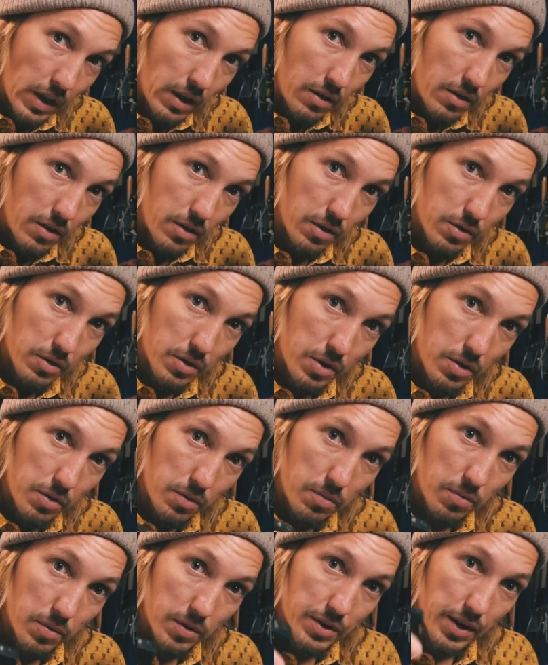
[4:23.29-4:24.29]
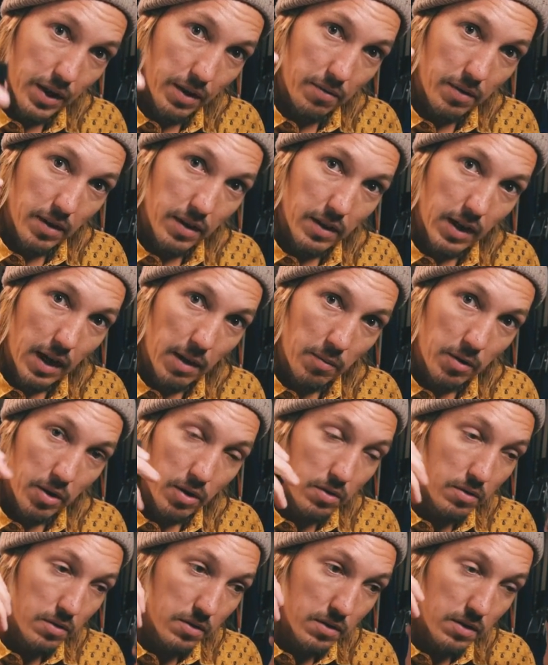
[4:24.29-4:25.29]
Those two will generate
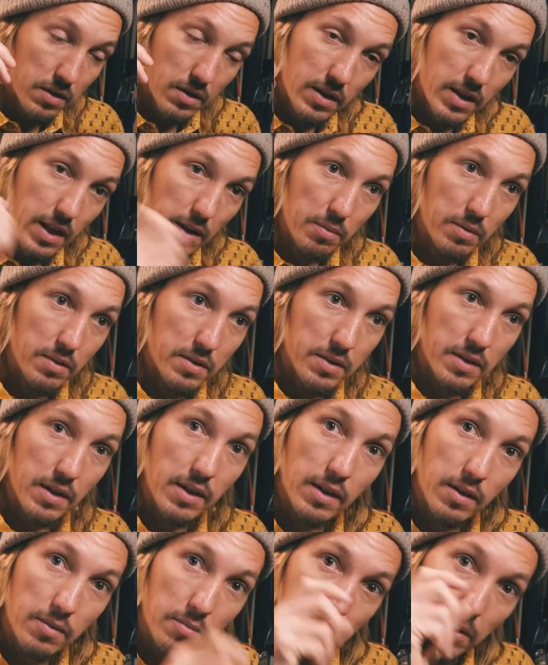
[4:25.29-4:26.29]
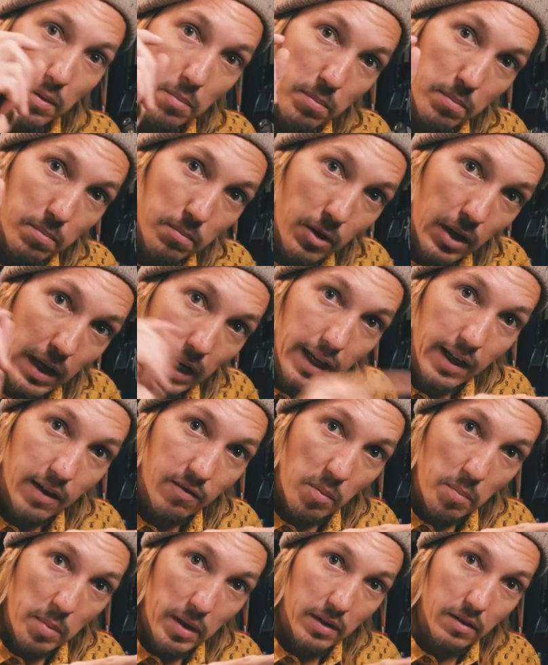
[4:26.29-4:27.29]
timecodes. They will sync with a click of
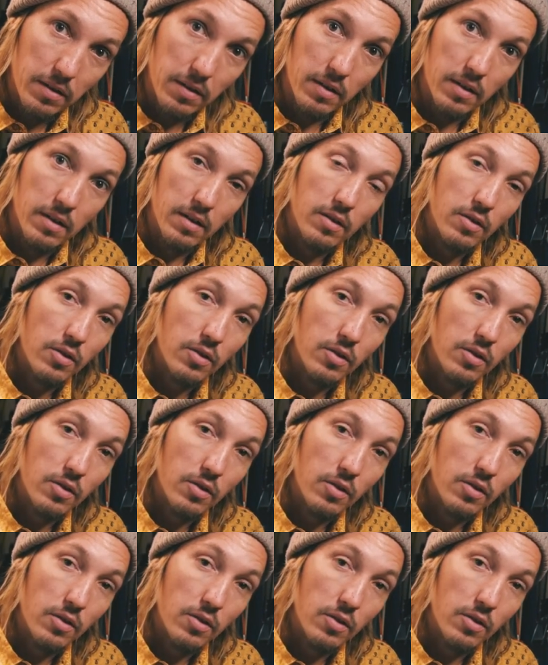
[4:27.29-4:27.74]
a button.